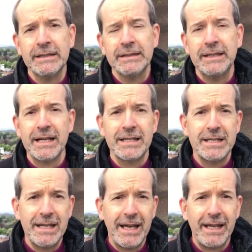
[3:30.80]
Yet
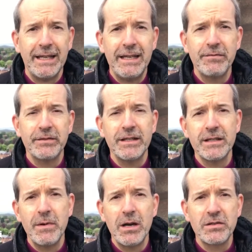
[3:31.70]
today, even in the
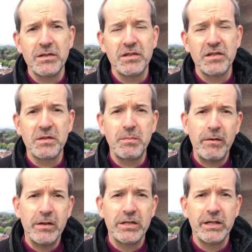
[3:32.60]
most
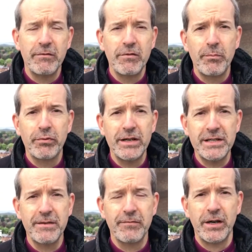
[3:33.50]
spiritually
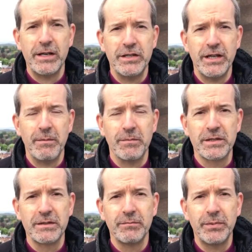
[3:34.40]
repressive
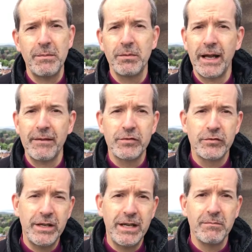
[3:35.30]
regimes, people have
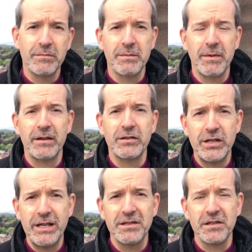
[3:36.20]
dreams about
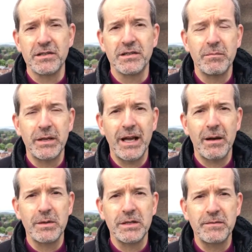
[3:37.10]
Jesus and
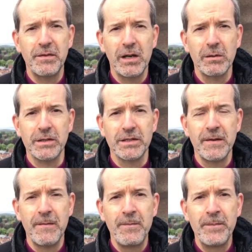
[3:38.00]
become his followers.
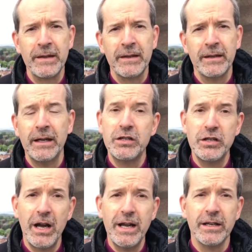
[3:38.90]
In
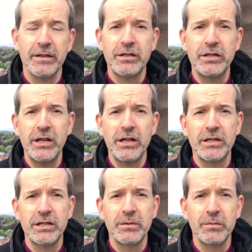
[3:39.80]
China, the
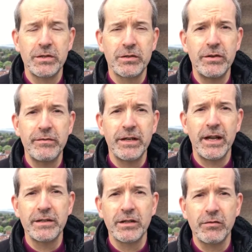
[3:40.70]
church was driven
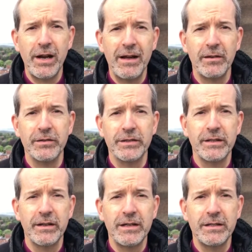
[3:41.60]
underground
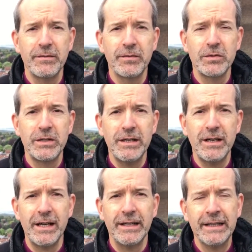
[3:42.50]
in
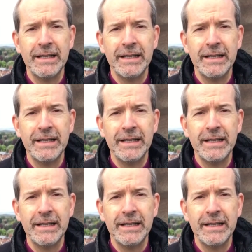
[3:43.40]
1949,